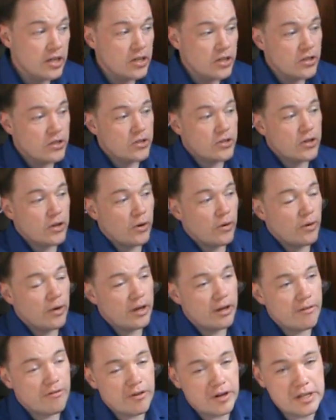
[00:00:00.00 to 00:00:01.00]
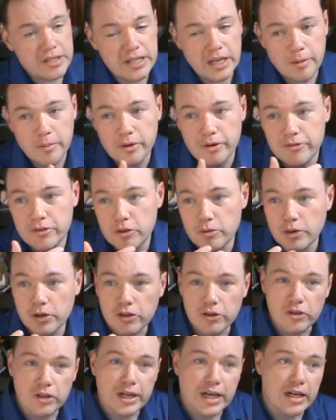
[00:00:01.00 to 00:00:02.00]
So, for example, if you were
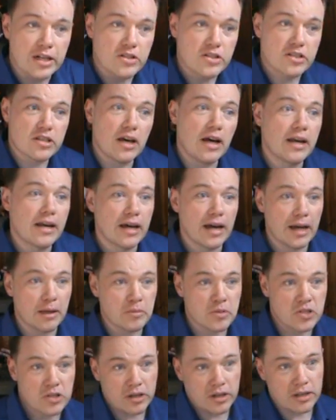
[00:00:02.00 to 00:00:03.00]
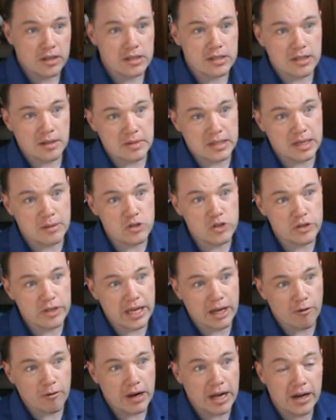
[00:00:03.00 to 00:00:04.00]
to look at a Sondheim song, sometimes you
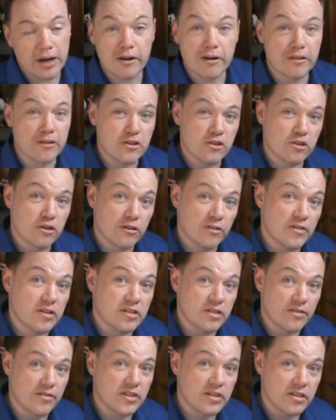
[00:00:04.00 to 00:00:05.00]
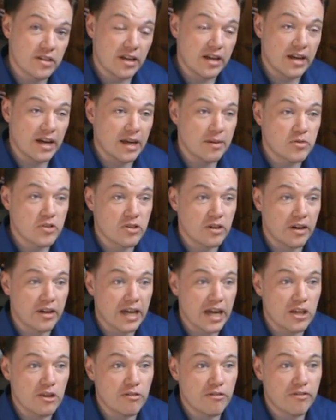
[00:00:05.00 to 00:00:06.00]
get right under the surface of a Sondheim
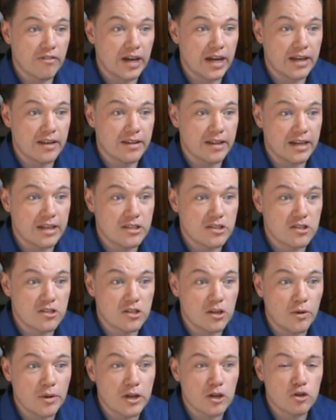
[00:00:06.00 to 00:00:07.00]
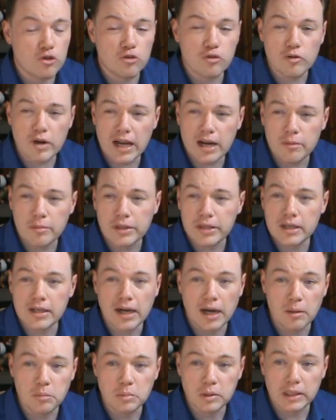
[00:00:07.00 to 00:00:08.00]
song and you find that it's so incredibly
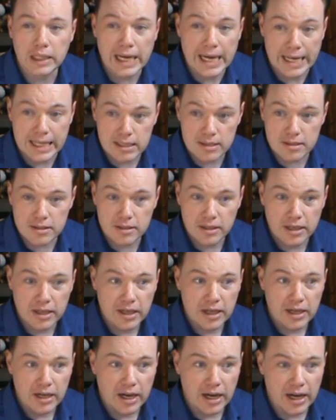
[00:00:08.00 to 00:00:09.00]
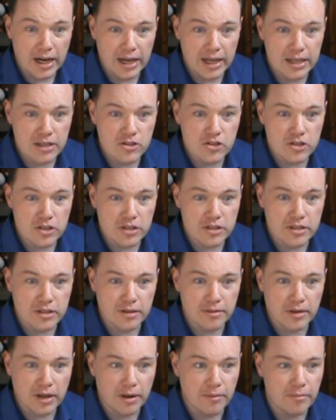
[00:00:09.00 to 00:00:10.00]
complex. It's just
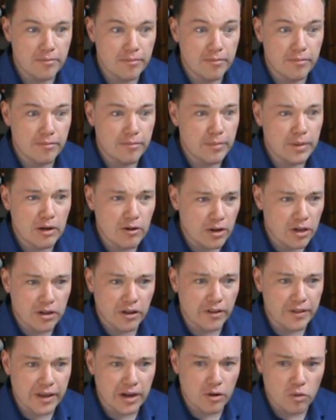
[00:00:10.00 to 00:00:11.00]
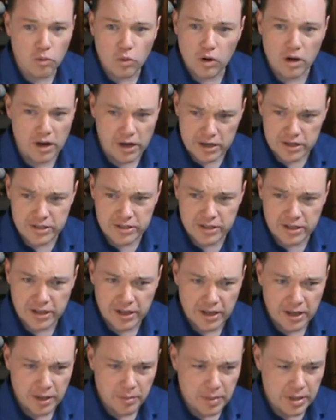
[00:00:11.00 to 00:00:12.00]
a miracle that it works
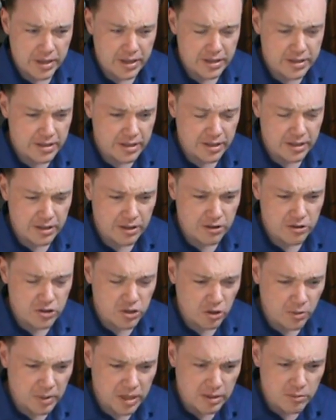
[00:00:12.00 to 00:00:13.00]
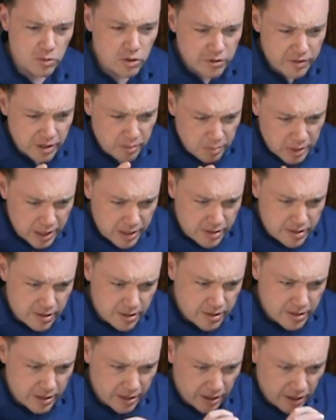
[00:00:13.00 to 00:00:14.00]
because there's so many moving
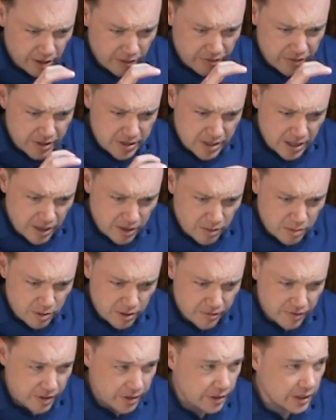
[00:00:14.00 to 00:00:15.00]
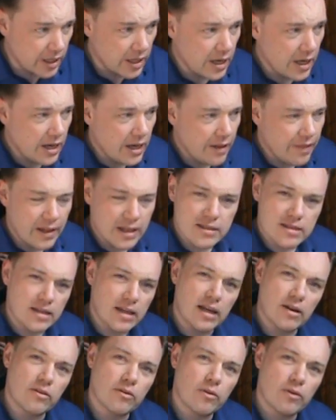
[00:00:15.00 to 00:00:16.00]
pieces and they all fit together perfectly. That's
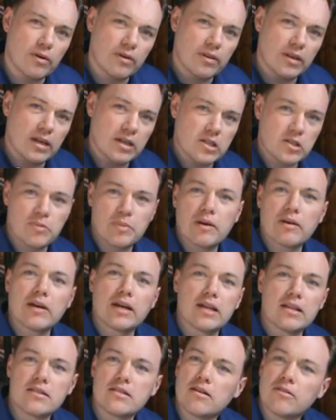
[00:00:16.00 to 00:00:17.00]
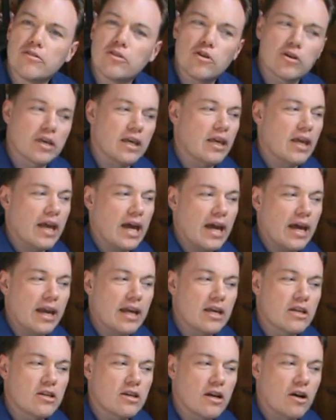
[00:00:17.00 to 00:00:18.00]
not the experience of looking at
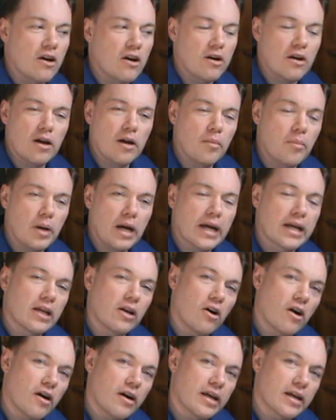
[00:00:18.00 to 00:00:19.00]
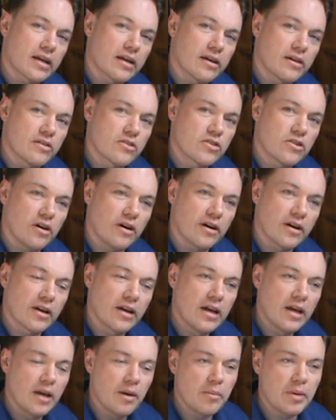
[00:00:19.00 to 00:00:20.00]
a Bock and Harnick song,
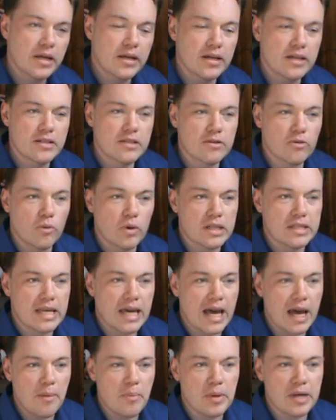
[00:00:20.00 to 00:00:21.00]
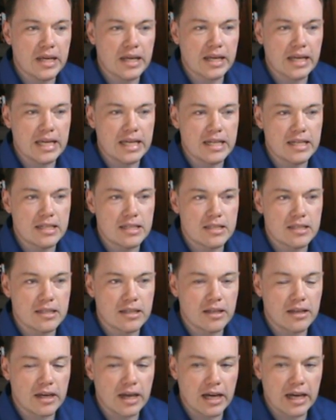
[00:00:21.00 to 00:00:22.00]
because what's happening
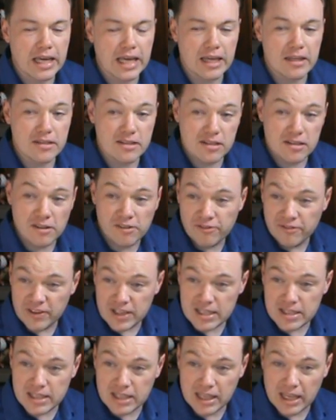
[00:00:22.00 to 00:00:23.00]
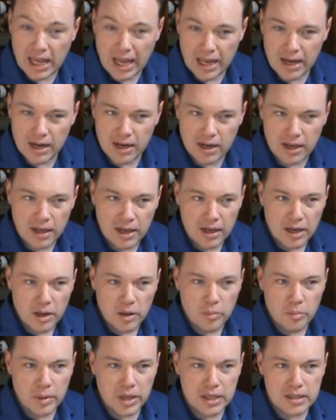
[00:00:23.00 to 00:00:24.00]
is, again, sophisticated,
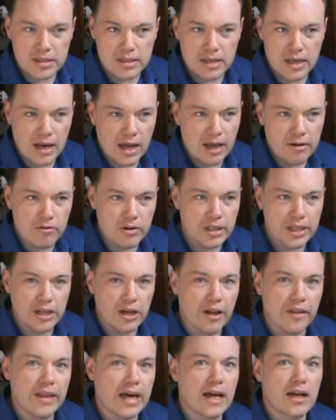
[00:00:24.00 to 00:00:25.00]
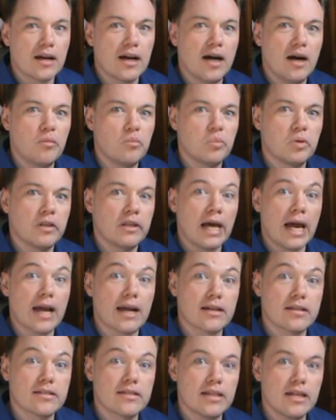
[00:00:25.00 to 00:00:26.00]
but it's not really all that
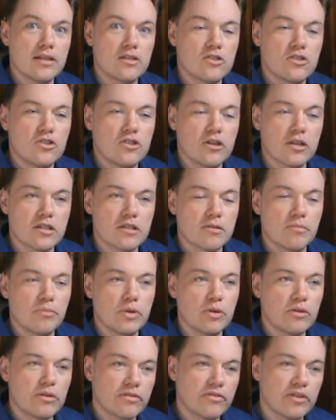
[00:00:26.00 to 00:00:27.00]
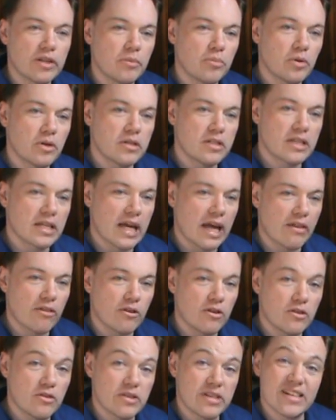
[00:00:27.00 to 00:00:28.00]
complex. It's just beautifully put together
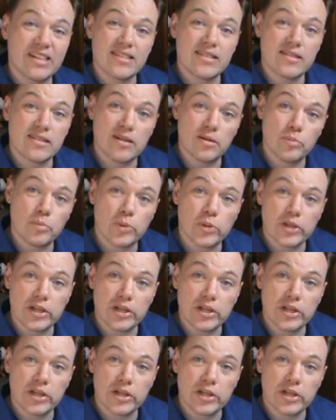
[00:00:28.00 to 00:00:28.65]
using simple